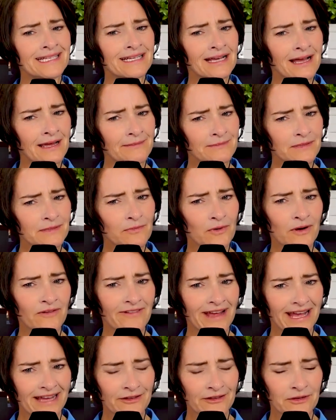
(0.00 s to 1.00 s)
right. time's more
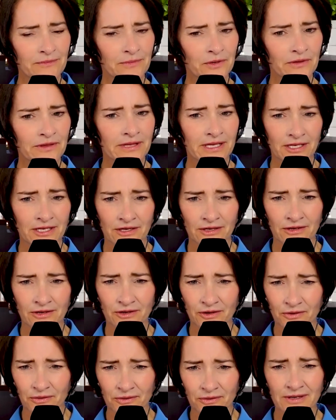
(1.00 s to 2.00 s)
valuable than
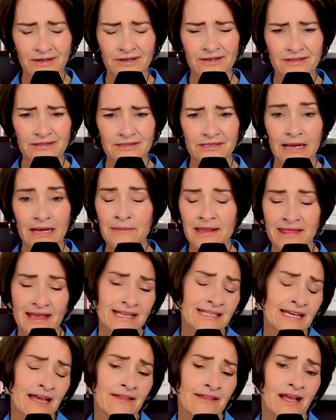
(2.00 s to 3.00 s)
yours. I mean,
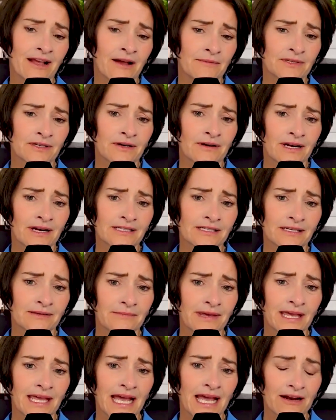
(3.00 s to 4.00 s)
that's how that comes across to
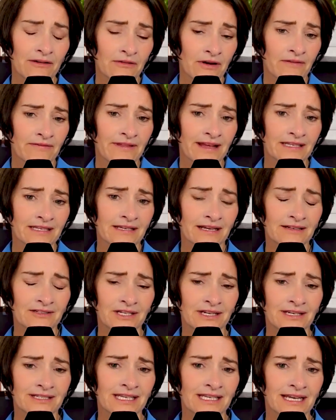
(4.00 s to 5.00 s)
me. I don't know if that's how
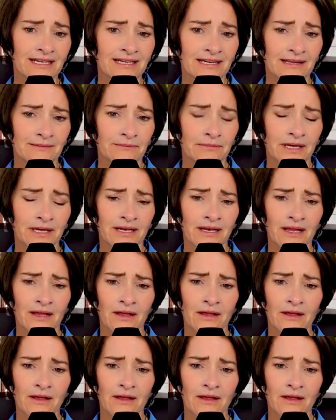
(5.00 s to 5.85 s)
she intended it, but